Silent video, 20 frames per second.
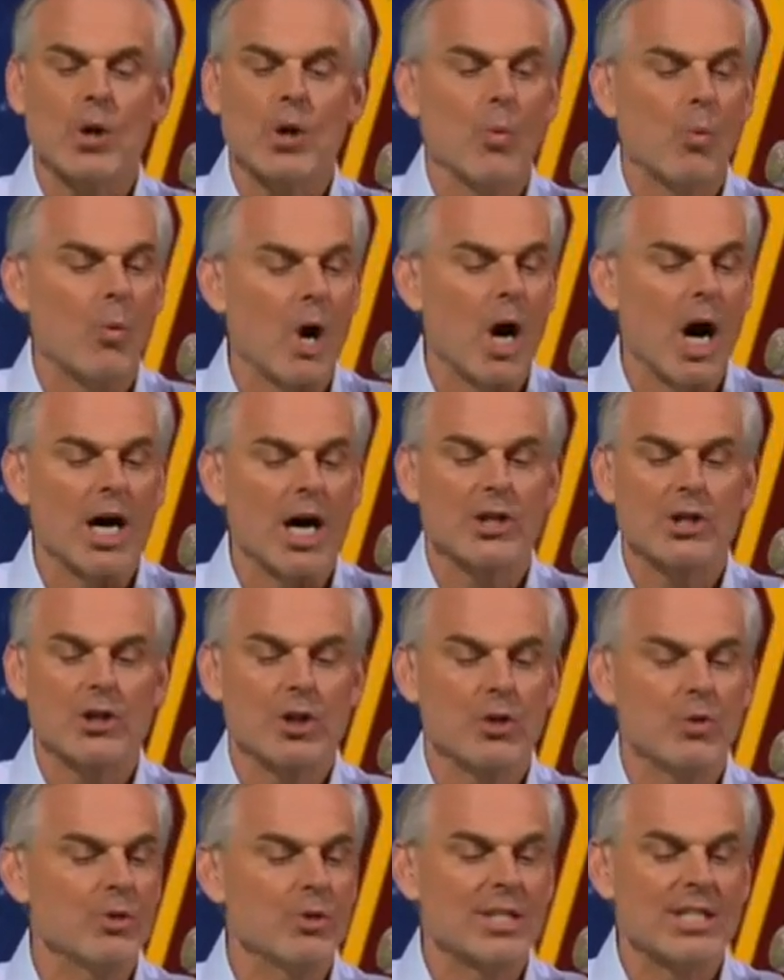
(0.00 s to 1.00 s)
want
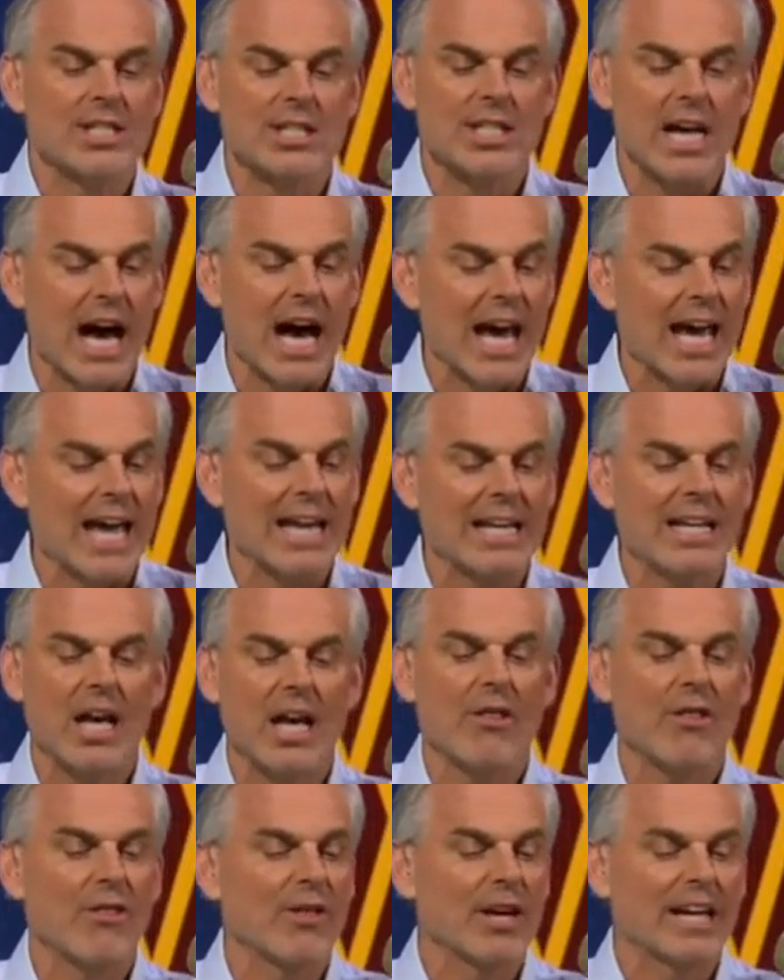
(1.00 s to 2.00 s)
to decide
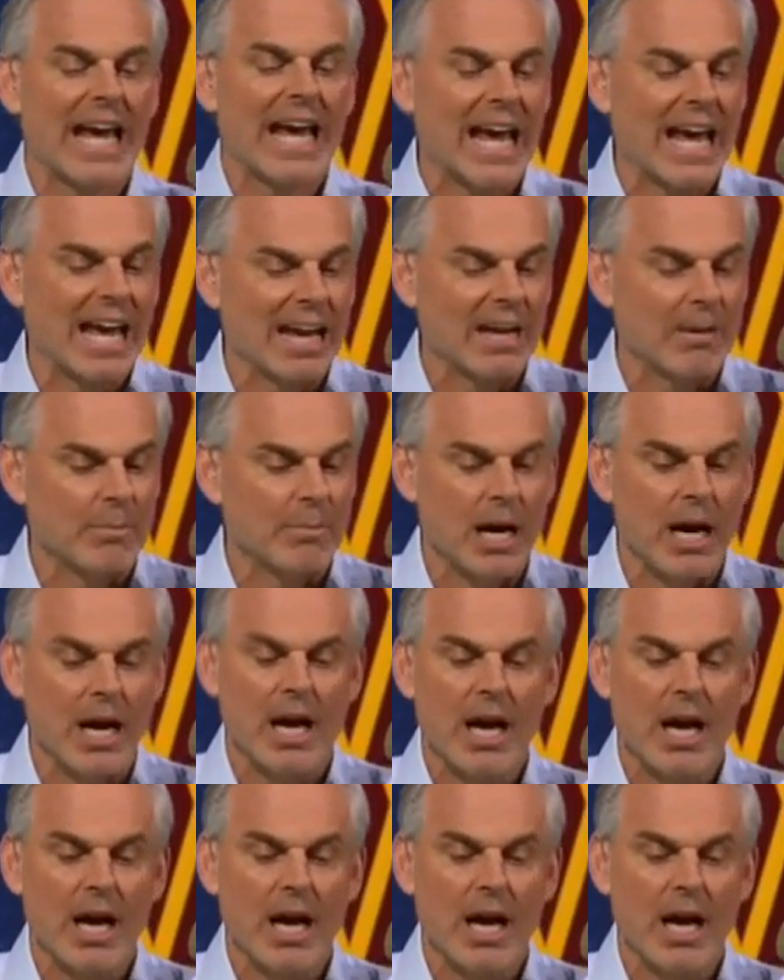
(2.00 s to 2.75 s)
the game.